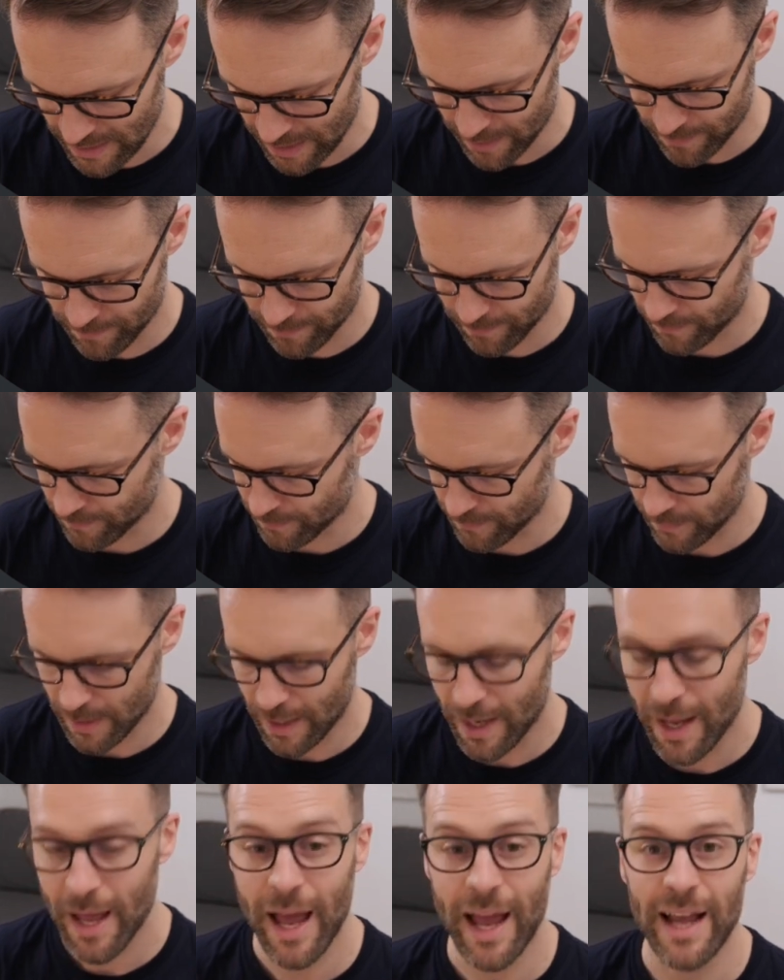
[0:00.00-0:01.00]
it,
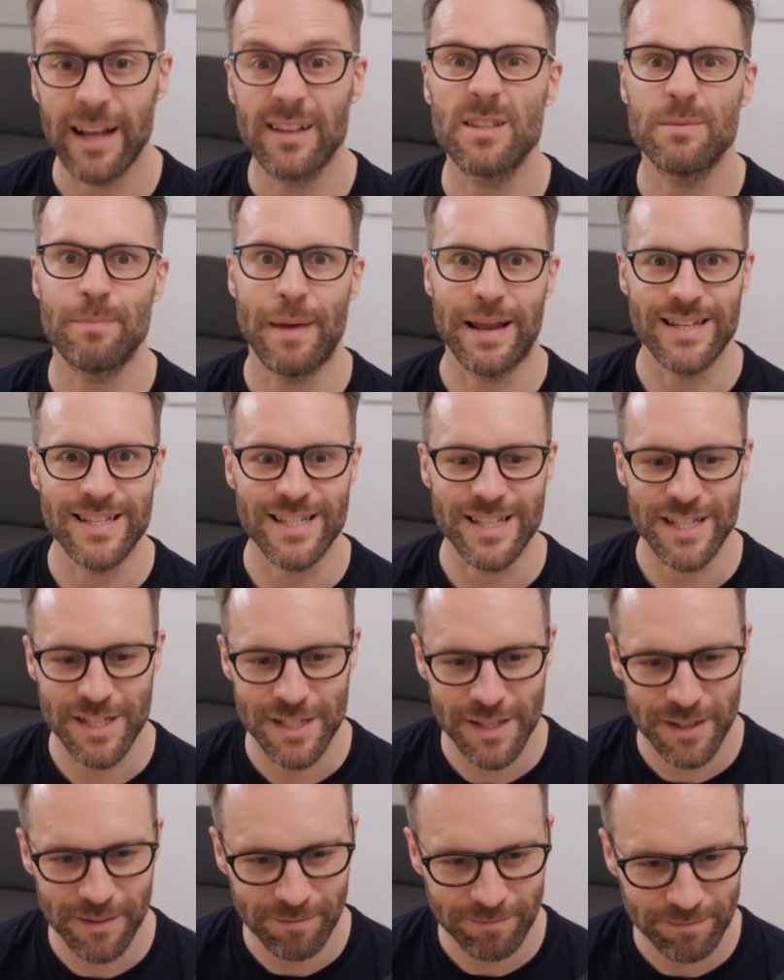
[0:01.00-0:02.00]

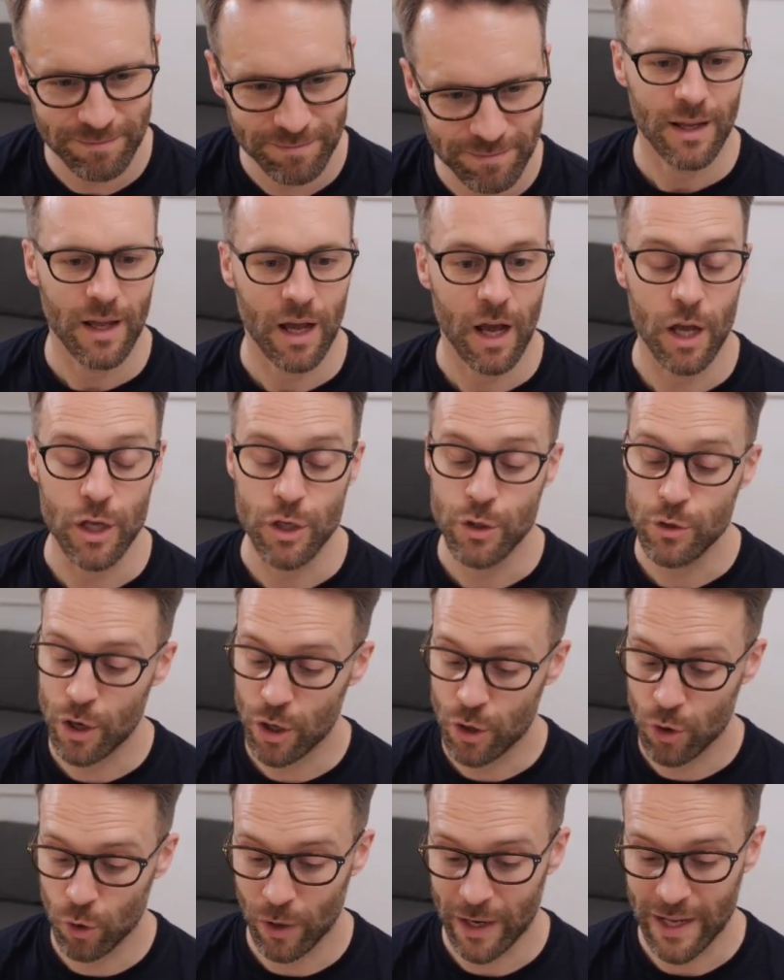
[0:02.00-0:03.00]
expenses. Uh, you could
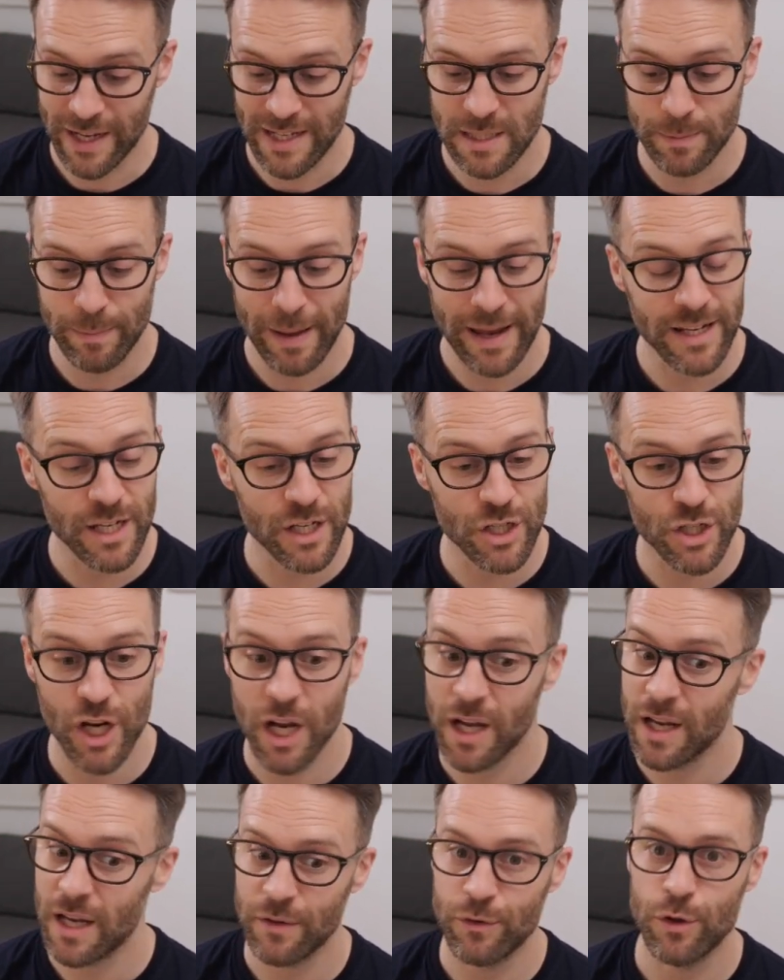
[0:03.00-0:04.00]
call it
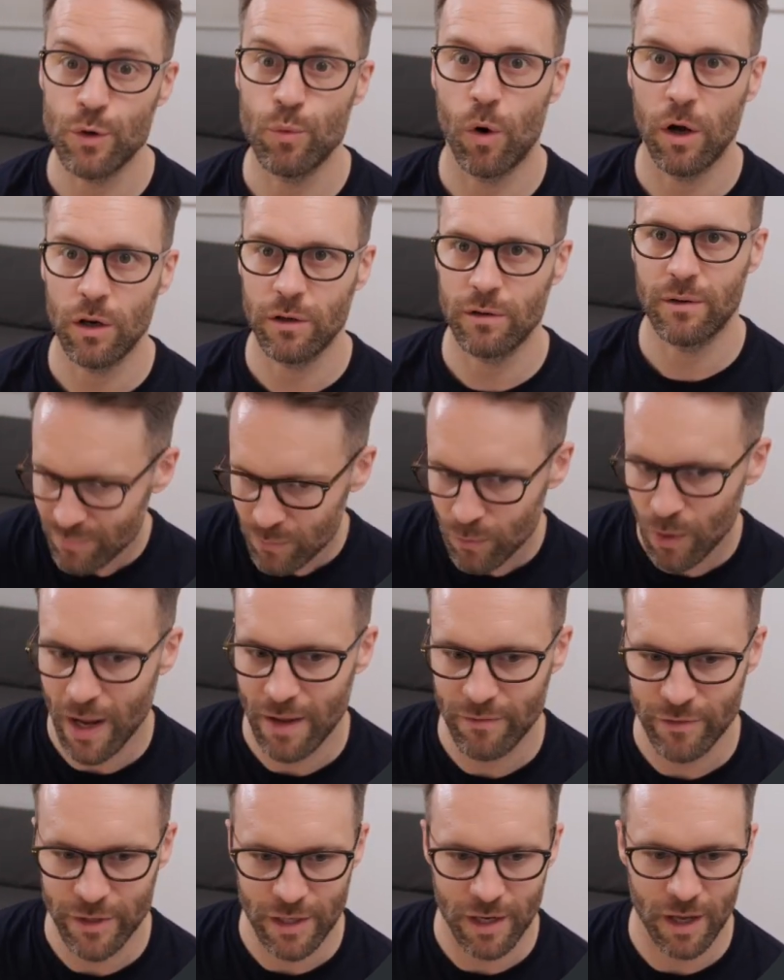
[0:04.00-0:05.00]
expenditure if you want,
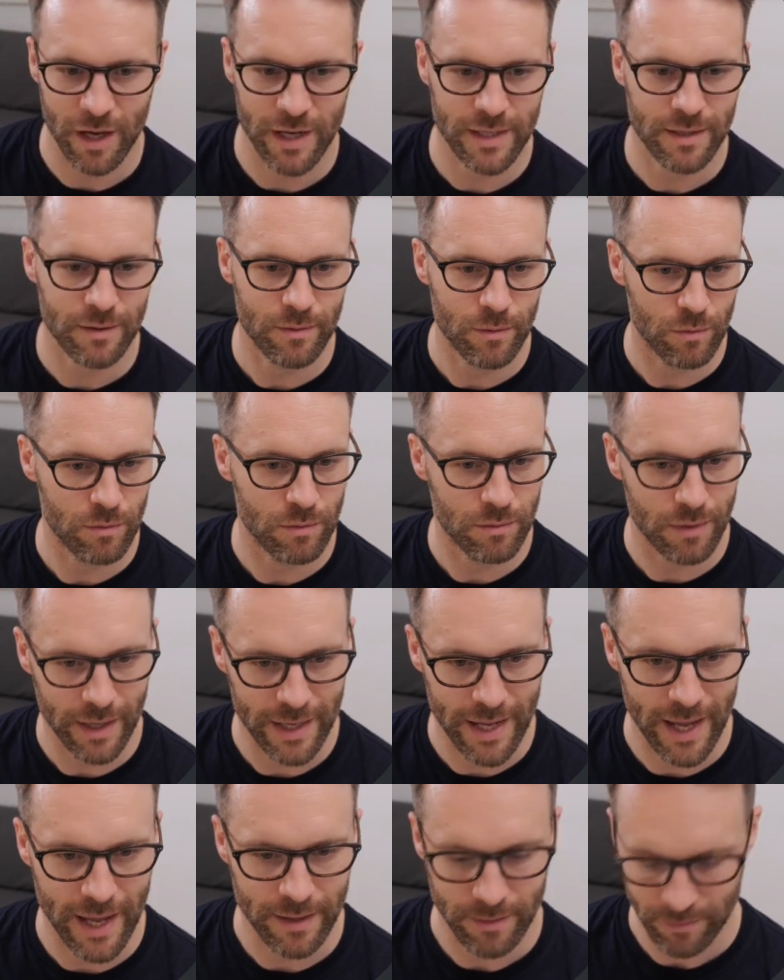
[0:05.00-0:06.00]
whatever you like.
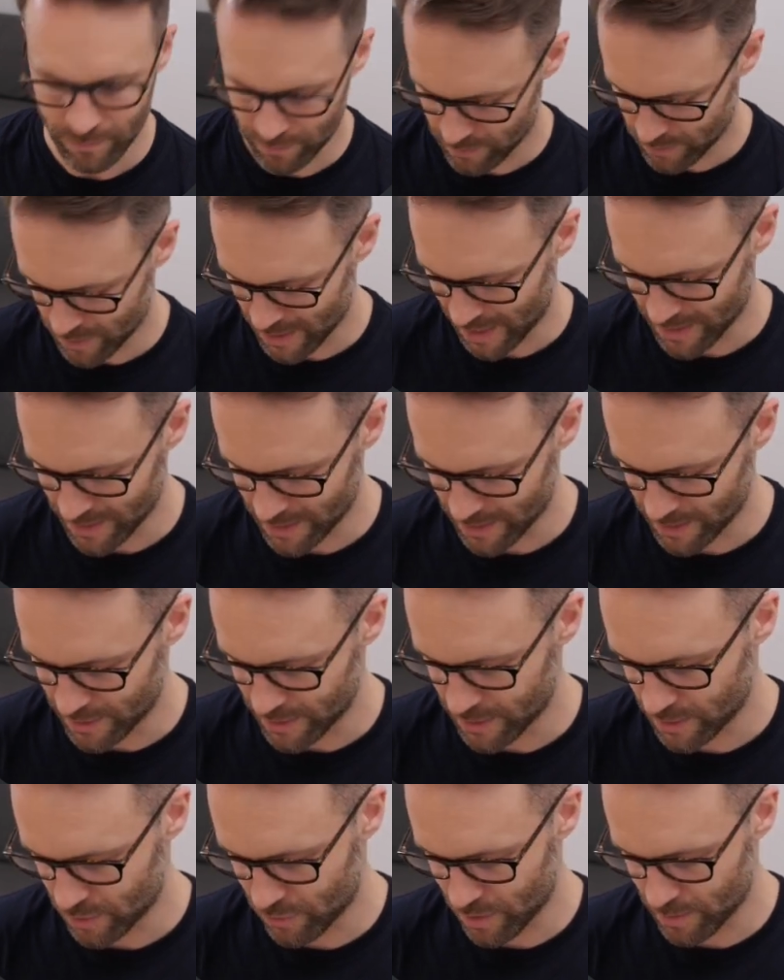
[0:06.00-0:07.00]
Again, change this to
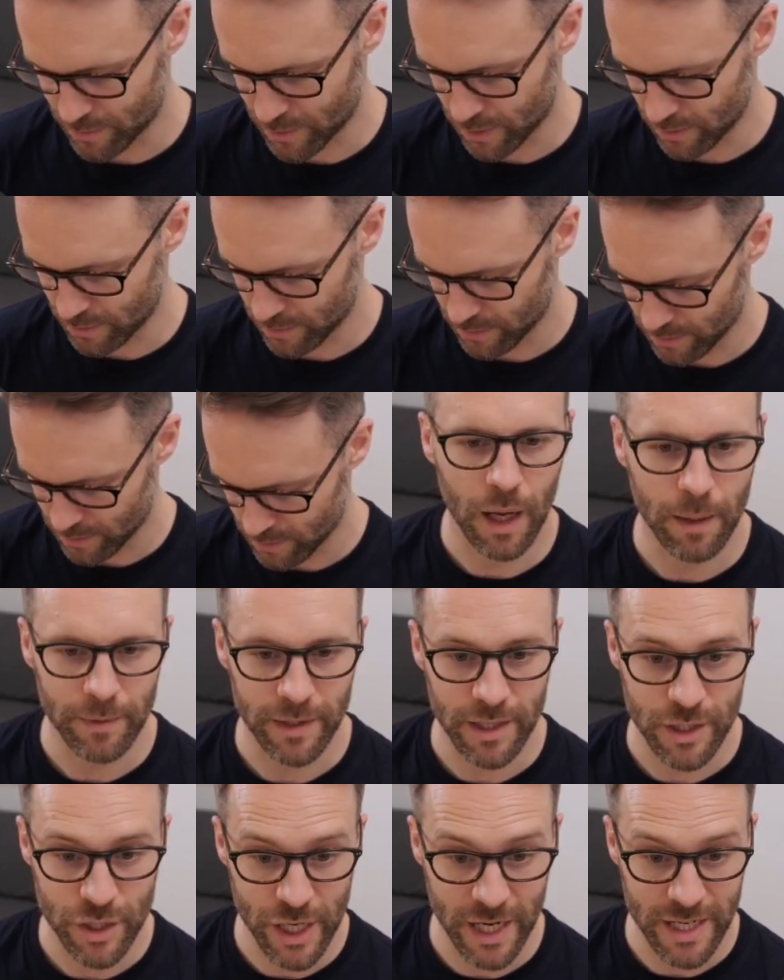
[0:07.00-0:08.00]
description. I'm
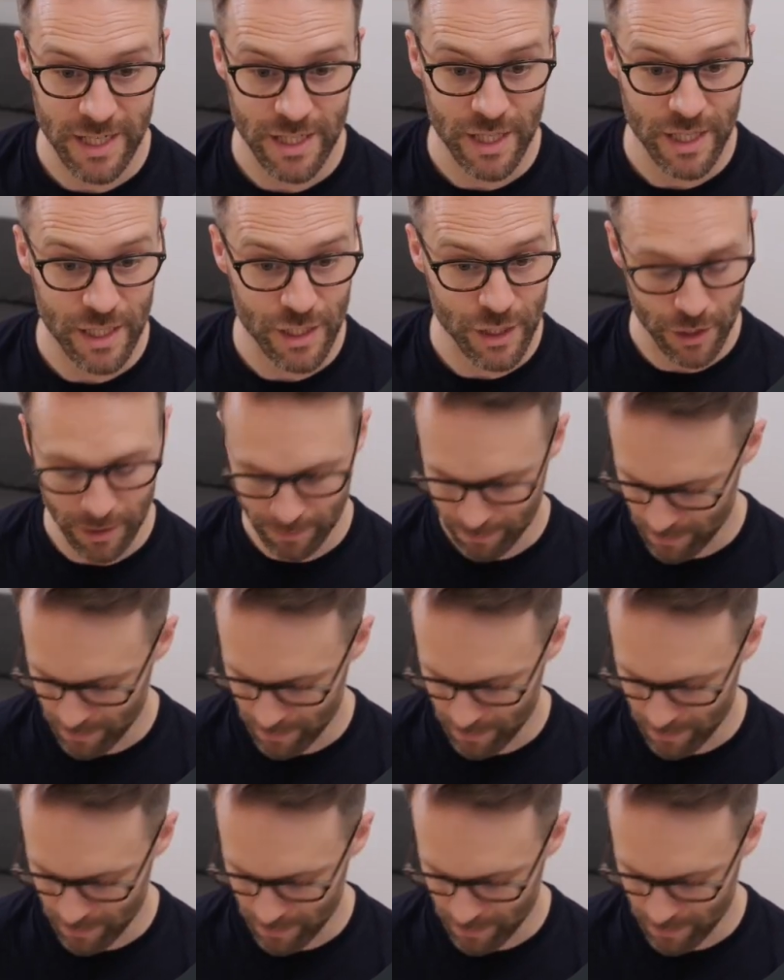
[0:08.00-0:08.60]
gonna change this to the